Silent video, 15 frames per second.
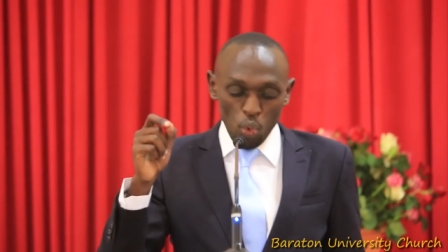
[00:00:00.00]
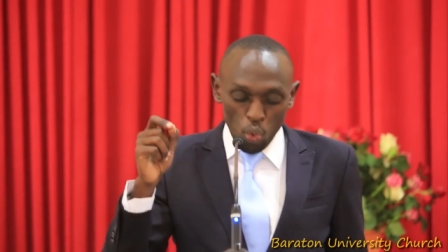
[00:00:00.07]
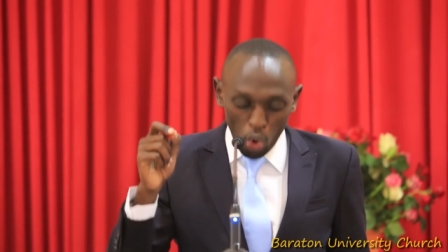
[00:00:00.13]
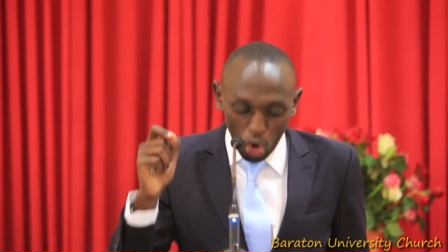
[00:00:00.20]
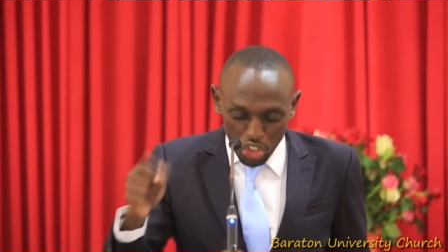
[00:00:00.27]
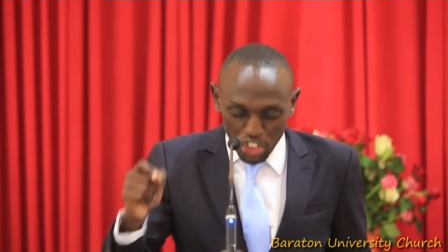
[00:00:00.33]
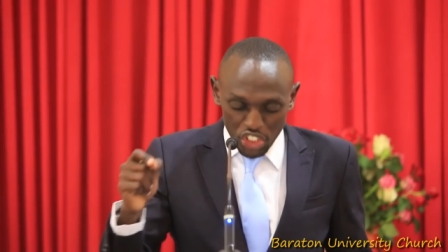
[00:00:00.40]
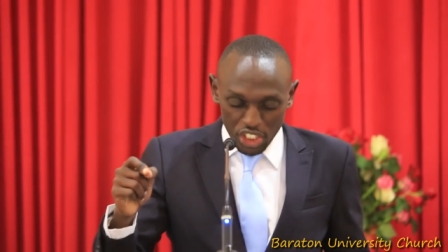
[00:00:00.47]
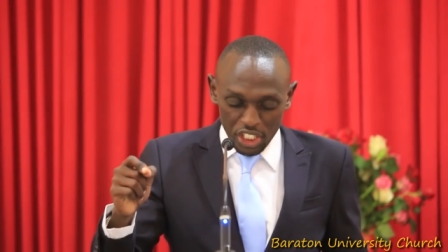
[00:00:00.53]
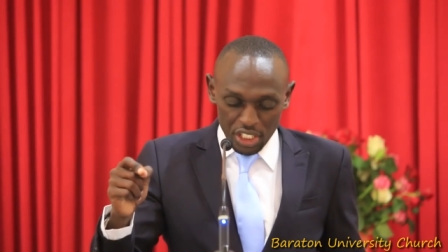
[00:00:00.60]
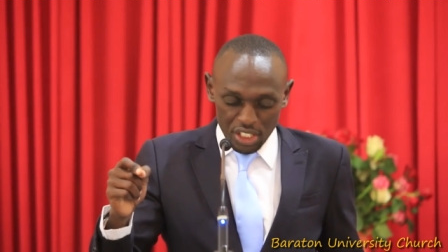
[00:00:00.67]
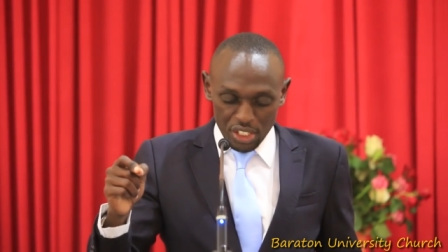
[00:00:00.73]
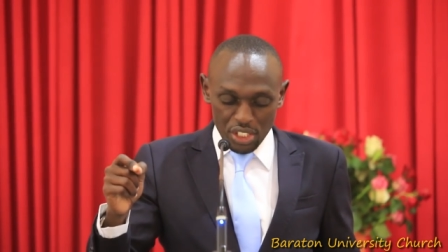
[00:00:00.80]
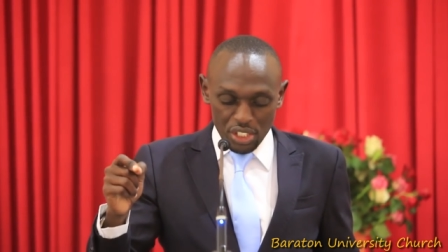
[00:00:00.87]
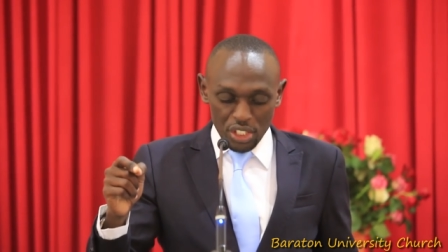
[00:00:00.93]
wash
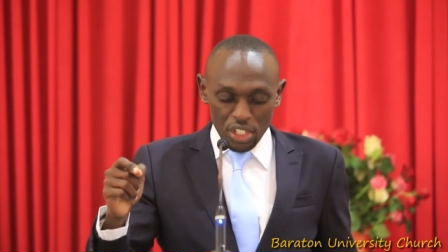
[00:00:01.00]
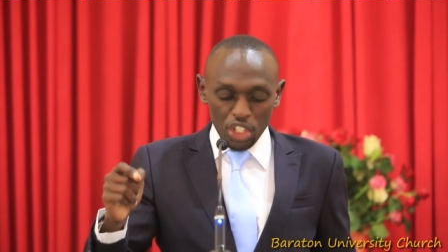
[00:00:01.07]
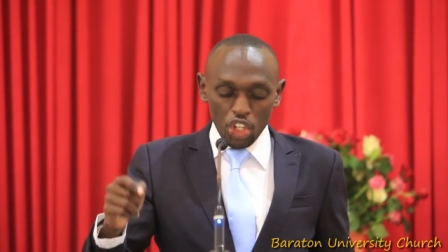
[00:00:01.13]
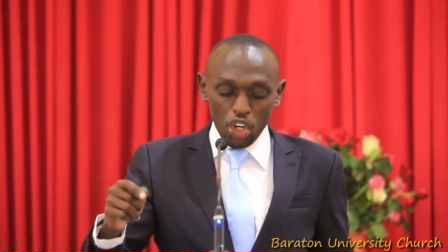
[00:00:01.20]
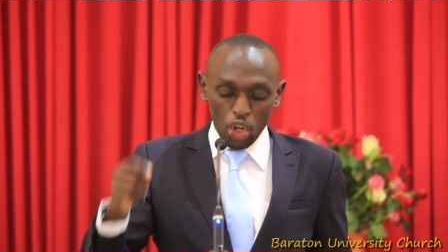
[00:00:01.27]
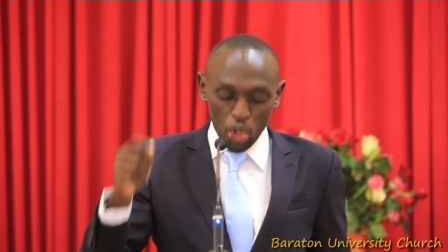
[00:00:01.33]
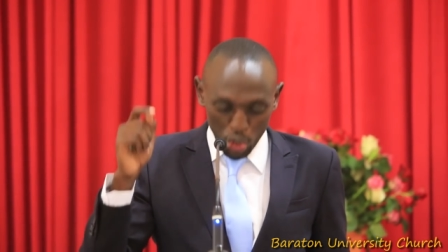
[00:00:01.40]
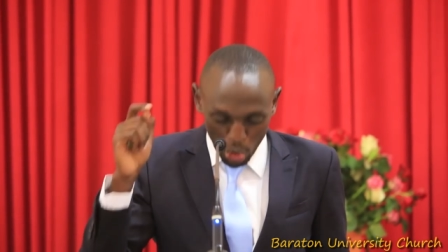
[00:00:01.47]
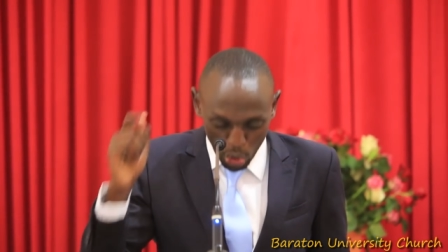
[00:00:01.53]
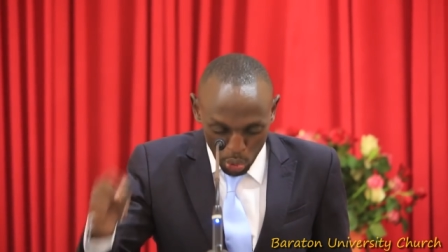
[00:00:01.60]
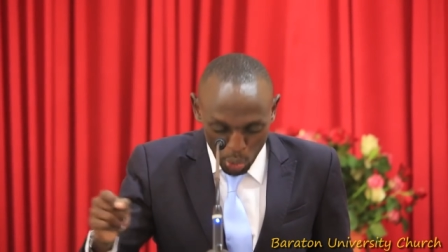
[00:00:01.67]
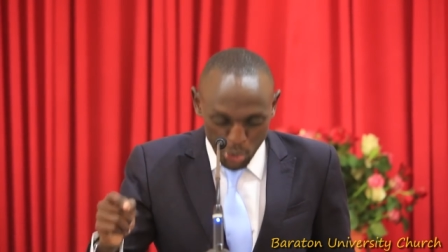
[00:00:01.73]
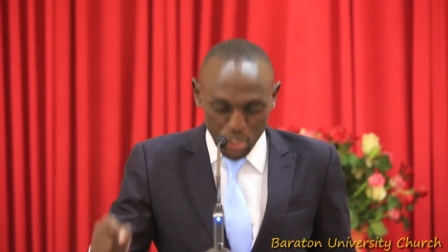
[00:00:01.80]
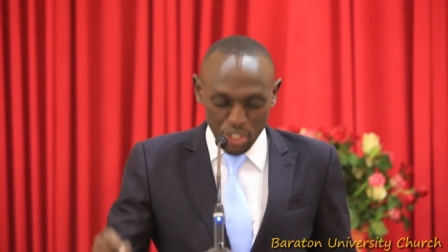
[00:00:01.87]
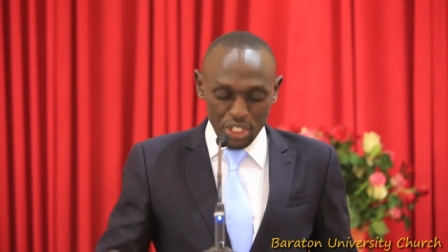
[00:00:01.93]
it or
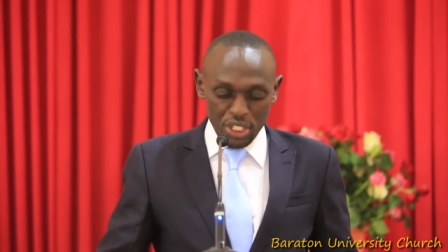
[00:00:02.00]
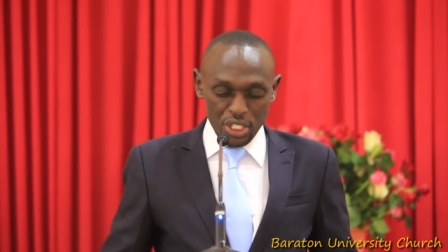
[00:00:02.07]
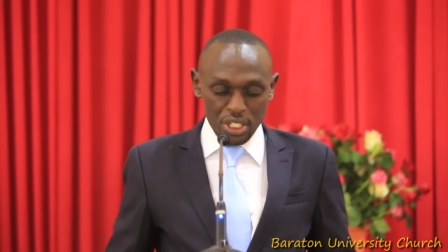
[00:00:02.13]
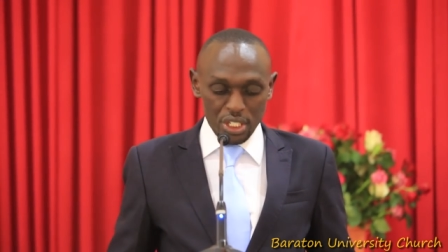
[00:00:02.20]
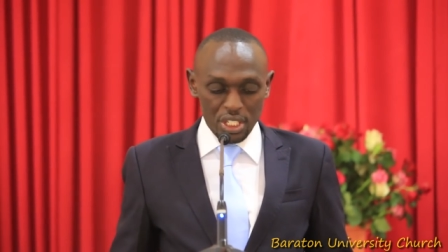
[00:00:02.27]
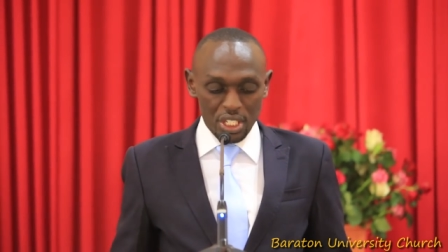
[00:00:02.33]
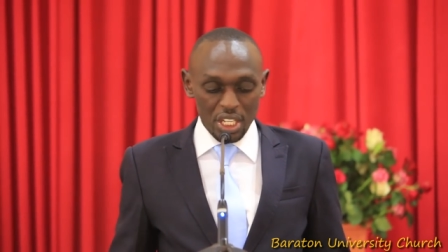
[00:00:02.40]
lose it.